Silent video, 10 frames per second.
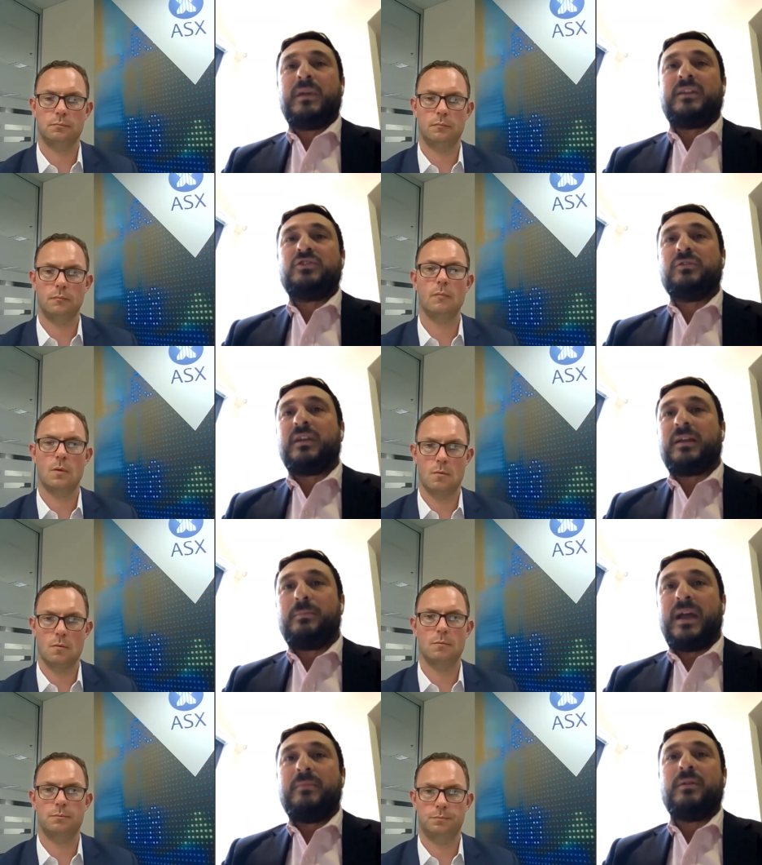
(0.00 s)
Speaker 1: making sure that I
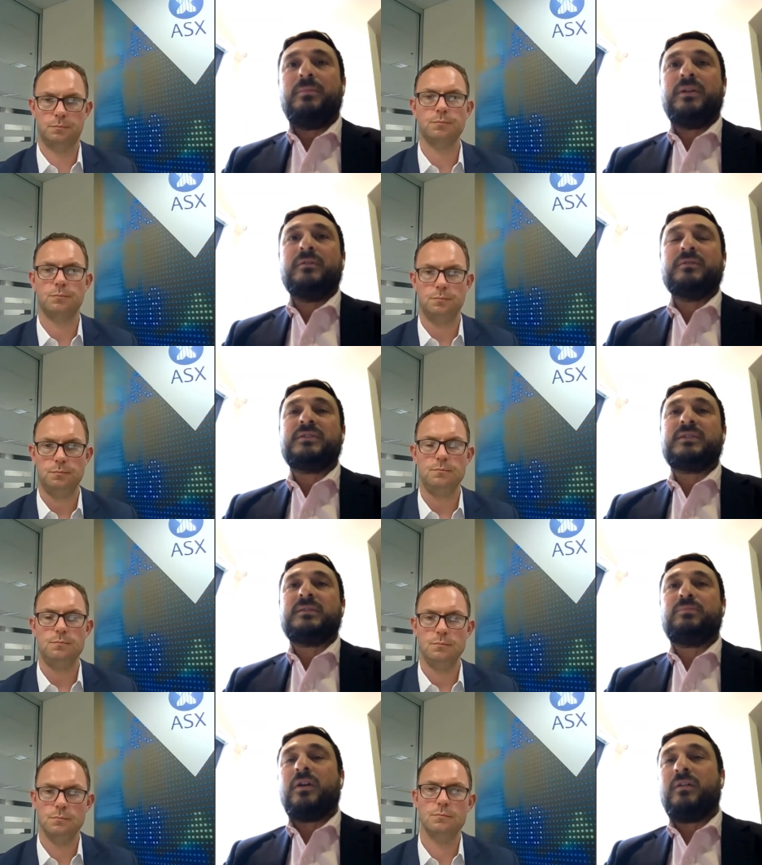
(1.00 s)
can pay my
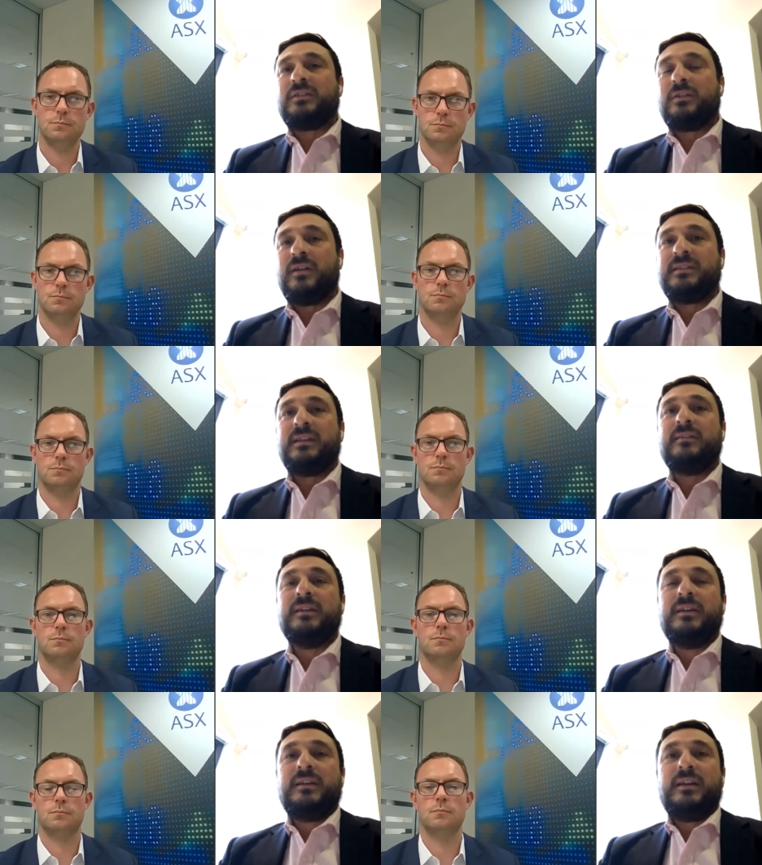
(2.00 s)
bills, prioritizing,
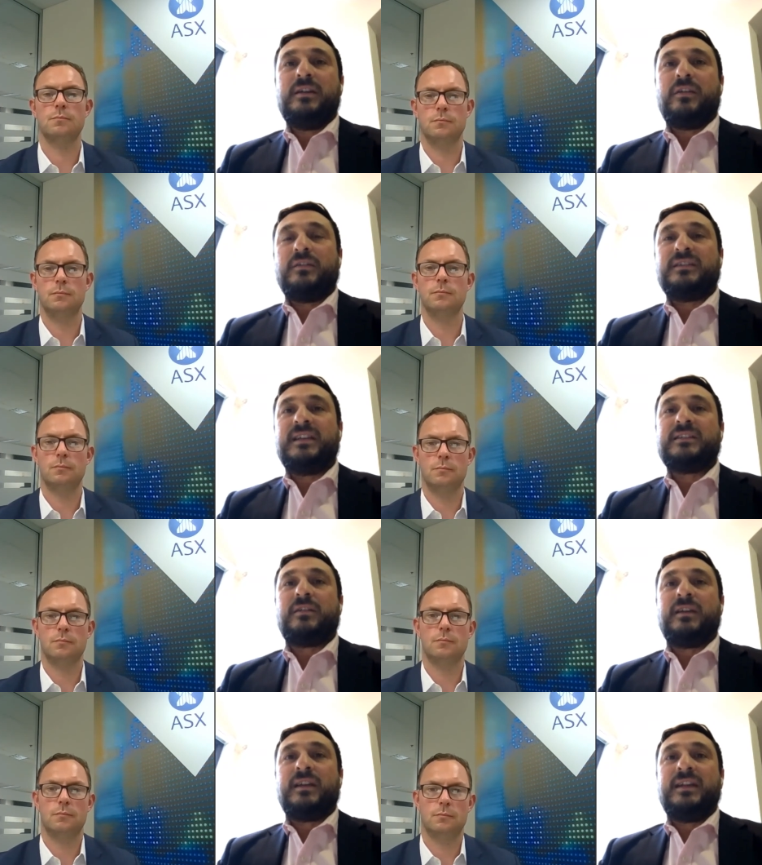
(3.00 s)
you know, those
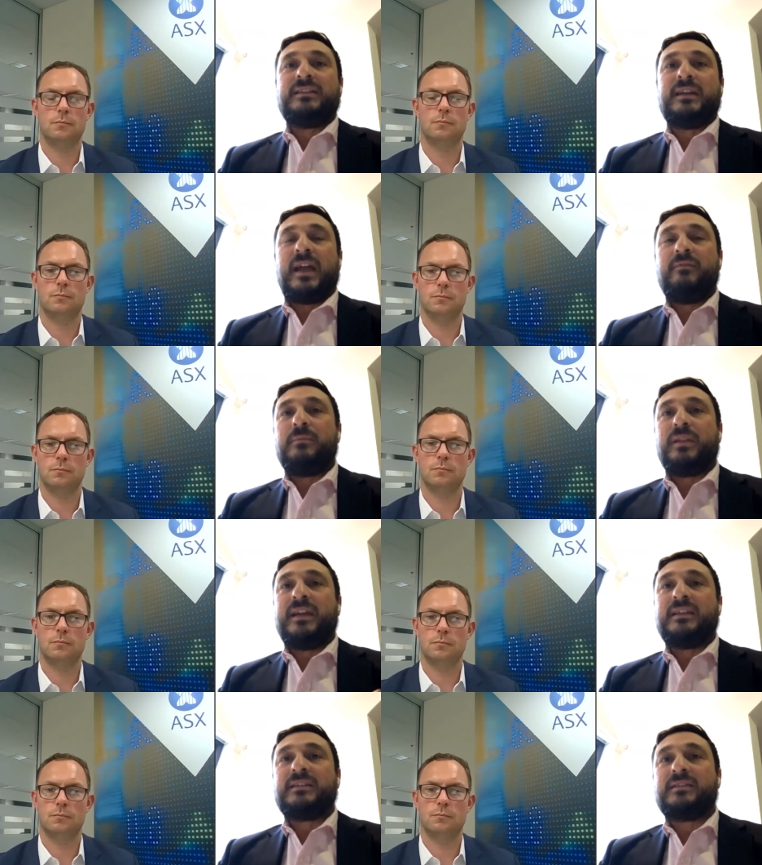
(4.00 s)
things that I need to have in
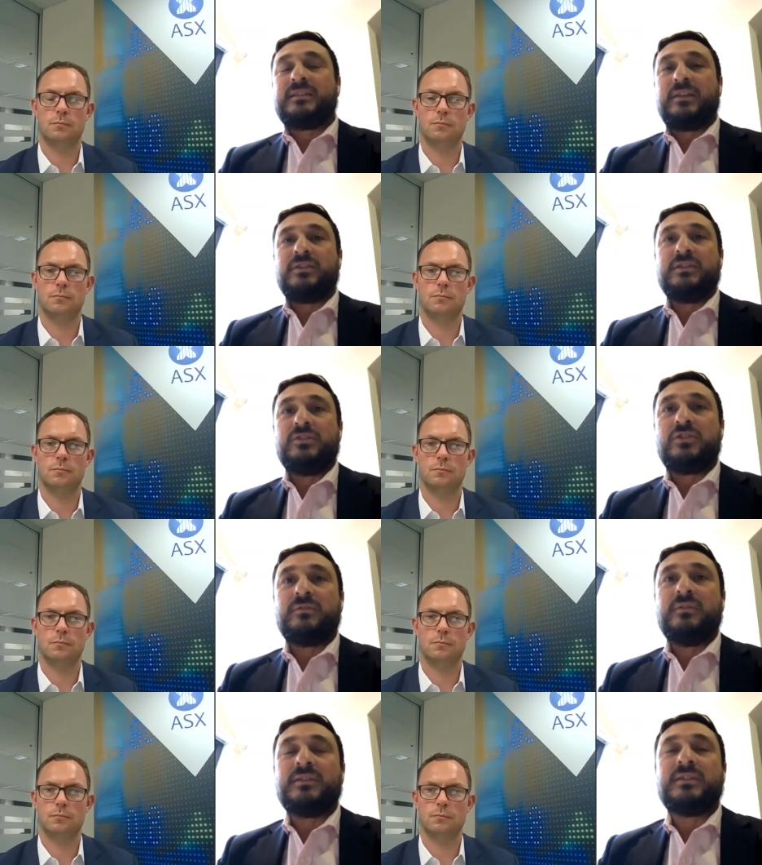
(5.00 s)
place, such as
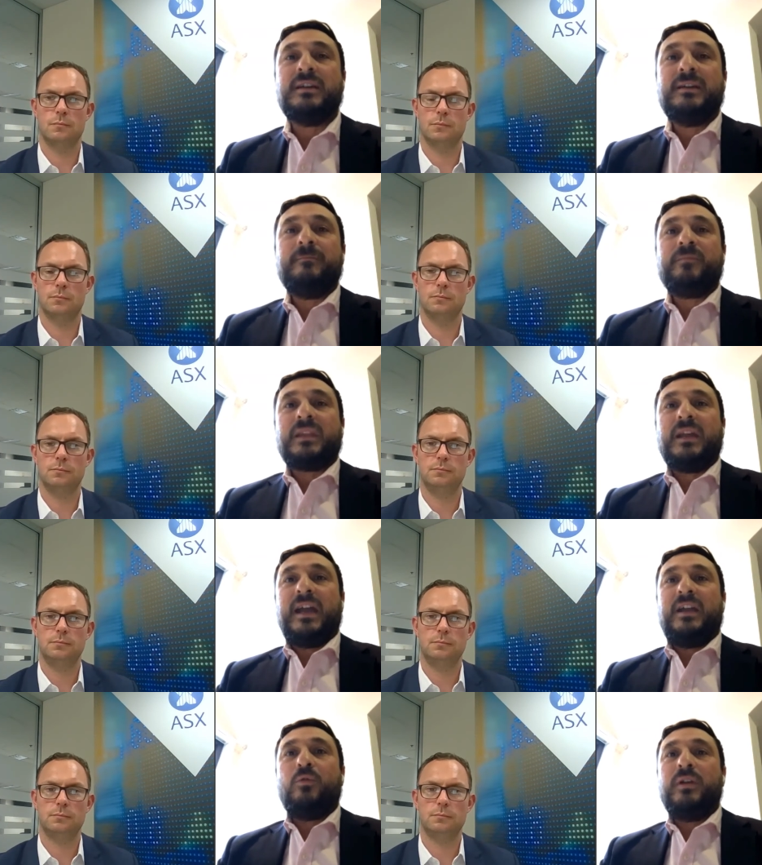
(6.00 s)
insurance
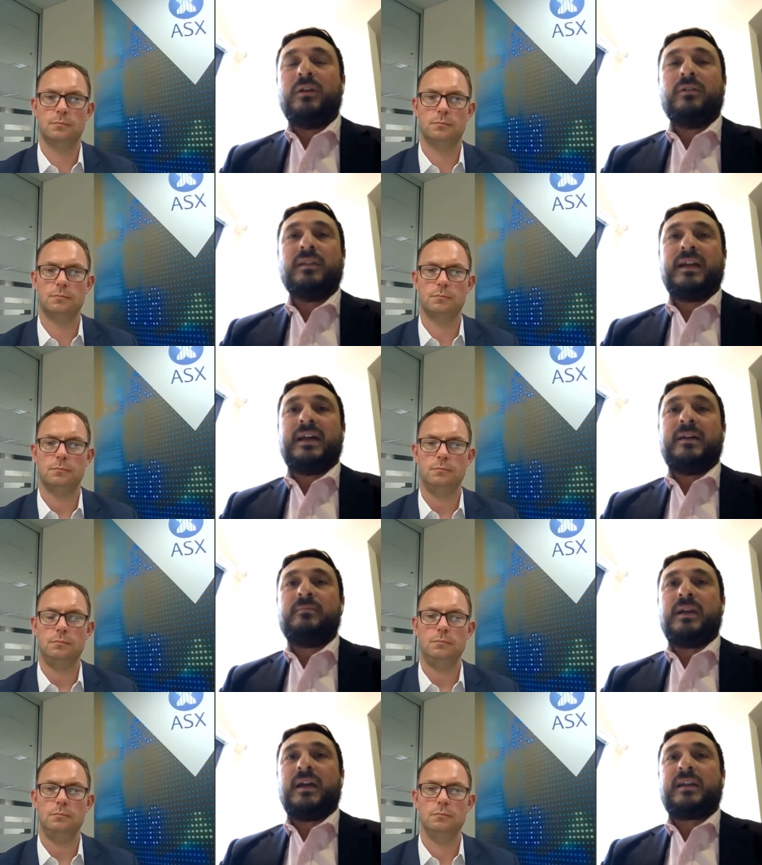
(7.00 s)
uh, and a will,
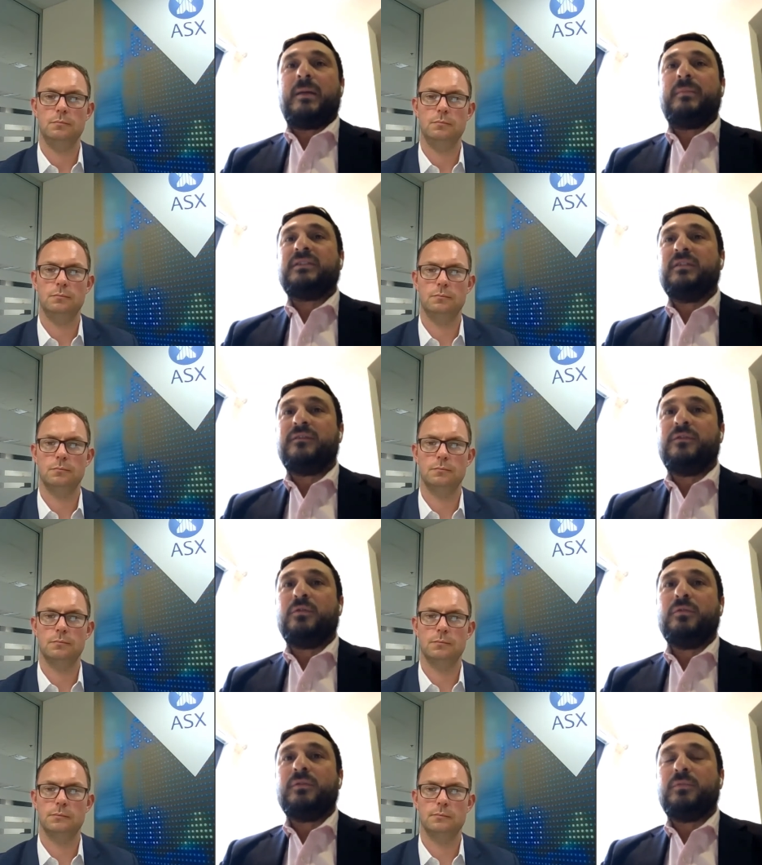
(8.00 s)
um, are coming to the
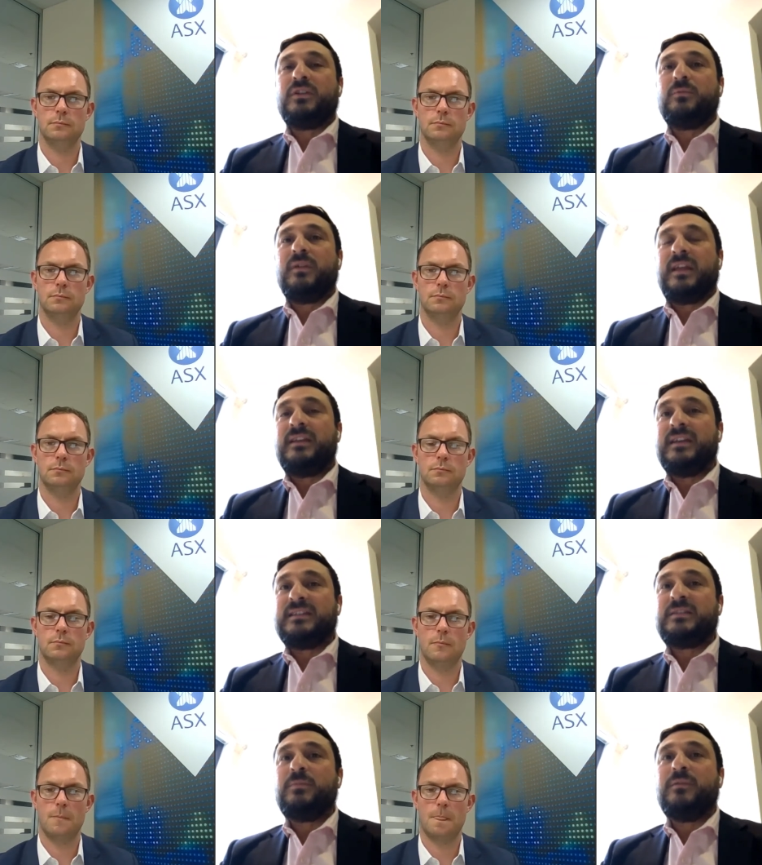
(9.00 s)
fore which, where they didn't
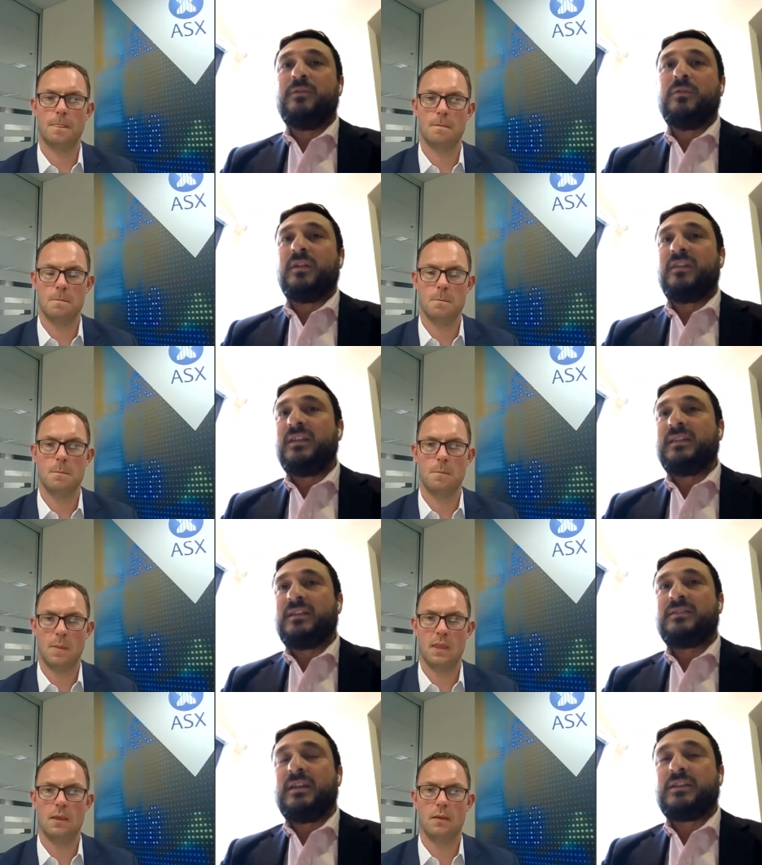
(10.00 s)
exist before. And I think
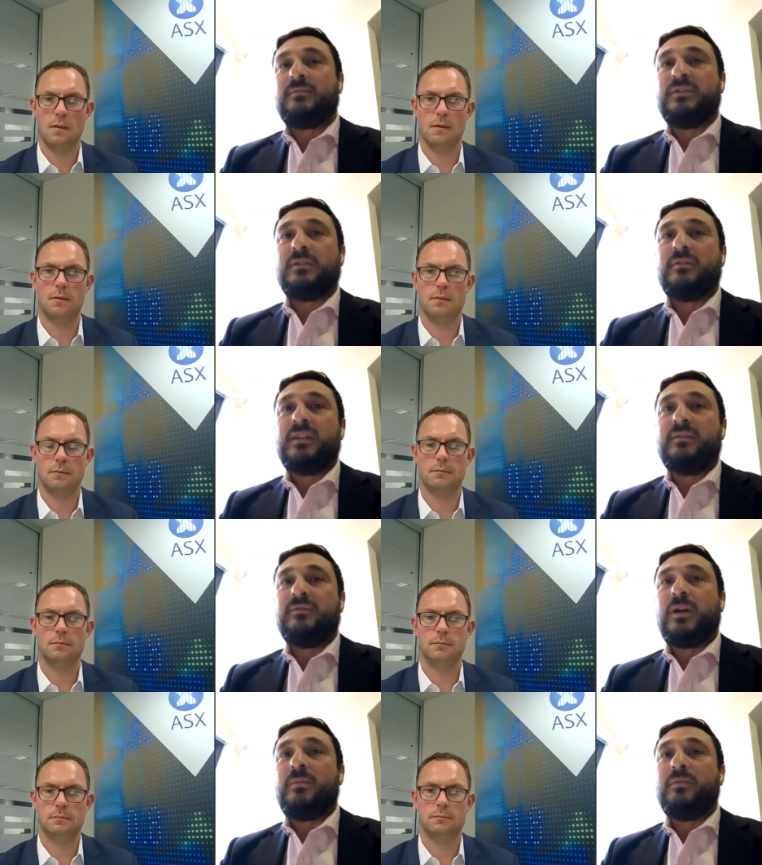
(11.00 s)
that's as a result of the
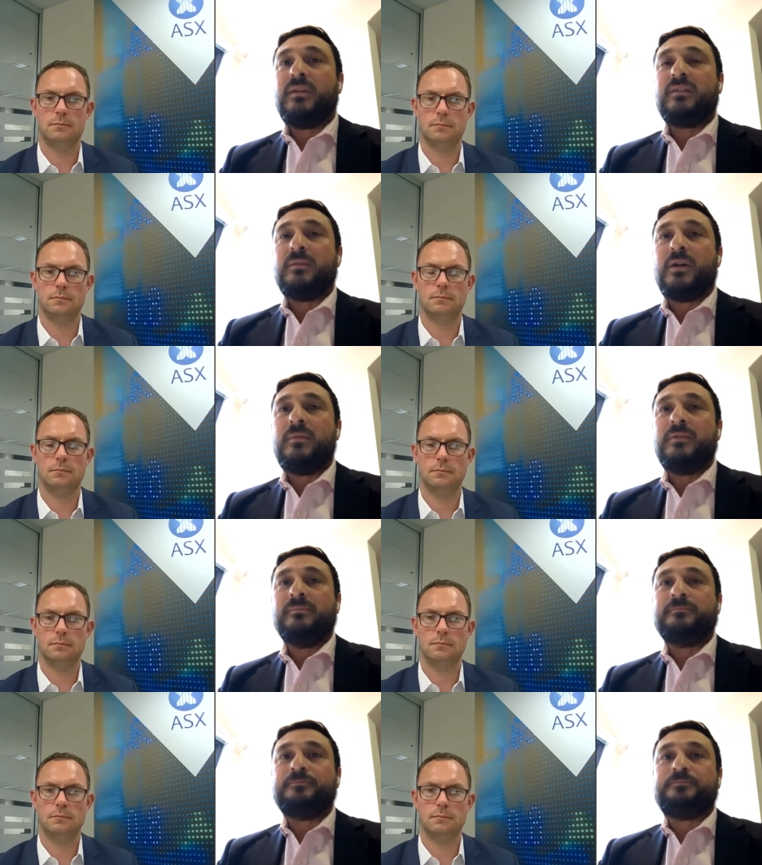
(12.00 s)
environment we're in at the moment.